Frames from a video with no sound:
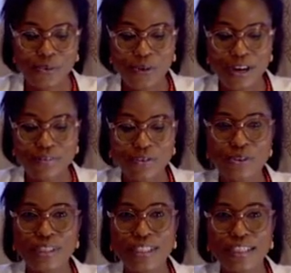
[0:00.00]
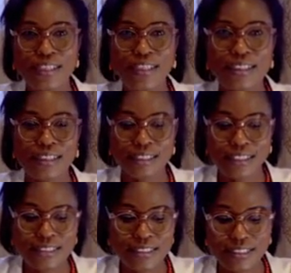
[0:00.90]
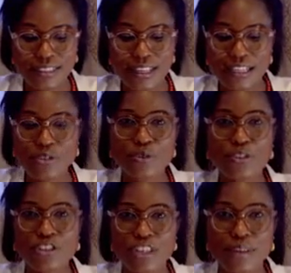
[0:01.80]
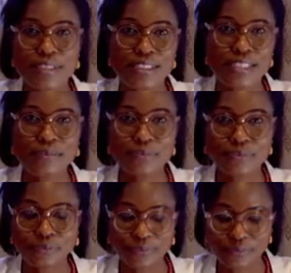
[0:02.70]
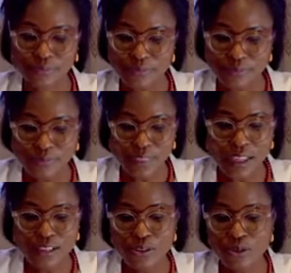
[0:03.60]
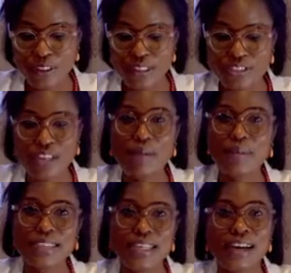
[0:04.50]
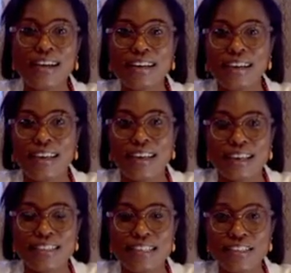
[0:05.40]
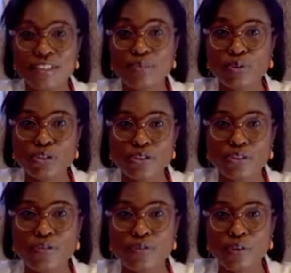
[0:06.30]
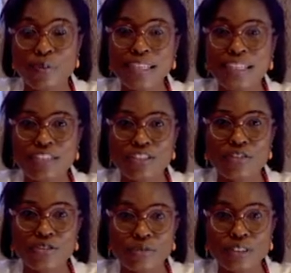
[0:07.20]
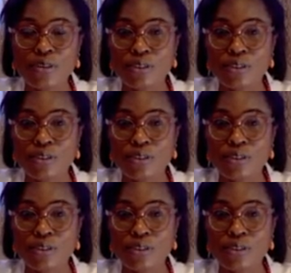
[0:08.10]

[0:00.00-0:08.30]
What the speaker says: What I've got here is natural shea butter. So this shea butter, it's actually produced from an Asian tree in the